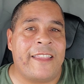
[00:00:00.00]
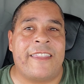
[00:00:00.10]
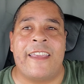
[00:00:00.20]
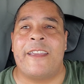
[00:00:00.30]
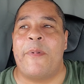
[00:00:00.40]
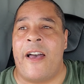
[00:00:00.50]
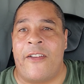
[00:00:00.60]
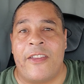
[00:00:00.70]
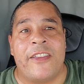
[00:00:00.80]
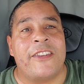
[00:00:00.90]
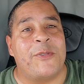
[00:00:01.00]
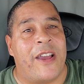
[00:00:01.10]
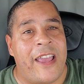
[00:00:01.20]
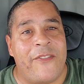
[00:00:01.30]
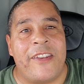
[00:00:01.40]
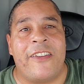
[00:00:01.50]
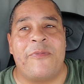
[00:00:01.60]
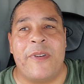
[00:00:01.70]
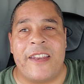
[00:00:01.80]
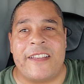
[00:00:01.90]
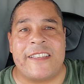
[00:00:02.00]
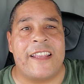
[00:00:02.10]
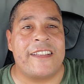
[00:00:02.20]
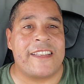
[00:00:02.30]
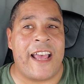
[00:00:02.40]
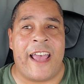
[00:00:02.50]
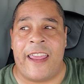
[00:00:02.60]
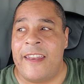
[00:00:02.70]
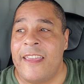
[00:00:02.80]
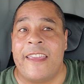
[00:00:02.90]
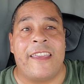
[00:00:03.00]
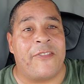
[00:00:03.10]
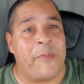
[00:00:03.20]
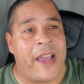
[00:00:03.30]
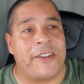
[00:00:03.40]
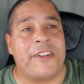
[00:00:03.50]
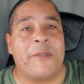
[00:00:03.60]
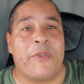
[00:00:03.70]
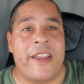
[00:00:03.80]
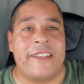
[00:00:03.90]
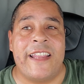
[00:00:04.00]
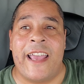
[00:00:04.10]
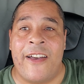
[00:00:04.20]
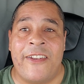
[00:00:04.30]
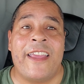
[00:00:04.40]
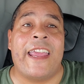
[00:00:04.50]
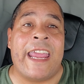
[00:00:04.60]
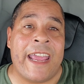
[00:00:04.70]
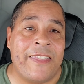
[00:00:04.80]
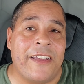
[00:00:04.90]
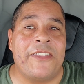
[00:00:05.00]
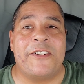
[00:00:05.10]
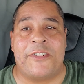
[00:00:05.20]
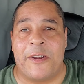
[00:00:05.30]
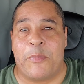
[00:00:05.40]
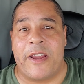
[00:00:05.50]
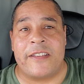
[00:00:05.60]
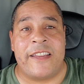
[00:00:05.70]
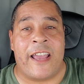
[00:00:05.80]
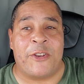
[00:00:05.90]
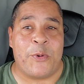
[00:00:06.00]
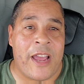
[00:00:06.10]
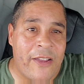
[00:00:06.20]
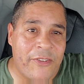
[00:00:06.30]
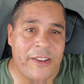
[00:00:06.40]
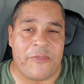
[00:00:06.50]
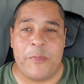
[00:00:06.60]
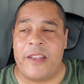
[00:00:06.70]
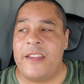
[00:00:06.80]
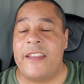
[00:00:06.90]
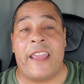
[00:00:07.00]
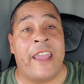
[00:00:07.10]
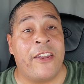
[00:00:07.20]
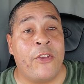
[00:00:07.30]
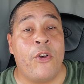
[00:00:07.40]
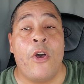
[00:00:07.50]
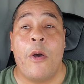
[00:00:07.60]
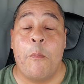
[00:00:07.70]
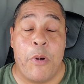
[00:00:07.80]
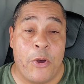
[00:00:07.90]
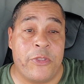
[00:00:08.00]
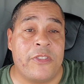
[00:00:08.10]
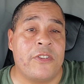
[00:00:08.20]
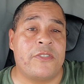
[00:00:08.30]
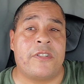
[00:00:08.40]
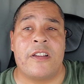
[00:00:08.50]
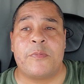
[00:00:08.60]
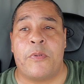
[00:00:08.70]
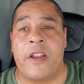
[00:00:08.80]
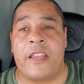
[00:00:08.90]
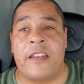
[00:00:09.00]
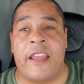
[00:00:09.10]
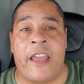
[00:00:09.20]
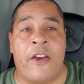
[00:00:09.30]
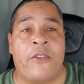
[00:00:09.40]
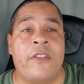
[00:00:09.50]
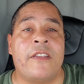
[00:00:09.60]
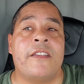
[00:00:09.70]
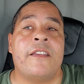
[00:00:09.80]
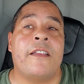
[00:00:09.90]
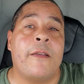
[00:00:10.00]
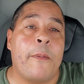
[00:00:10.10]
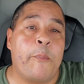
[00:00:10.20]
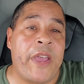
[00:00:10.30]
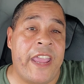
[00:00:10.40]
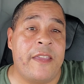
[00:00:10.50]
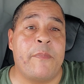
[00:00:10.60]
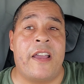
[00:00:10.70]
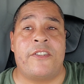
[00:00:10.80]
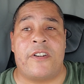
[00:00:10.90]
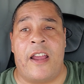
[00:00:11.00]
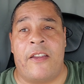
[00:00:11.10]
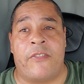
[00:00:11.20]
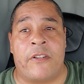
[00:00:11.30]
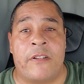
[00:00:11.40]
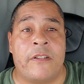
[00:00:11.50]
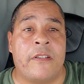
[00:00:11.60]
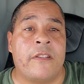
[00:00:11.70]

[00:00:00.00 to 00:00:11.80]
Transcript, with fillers: to think about do I have enough money set aside if my truck breaks down and the other truck breaks down? Do I have enough money to handle both of those trucks breaking down, paying my driver,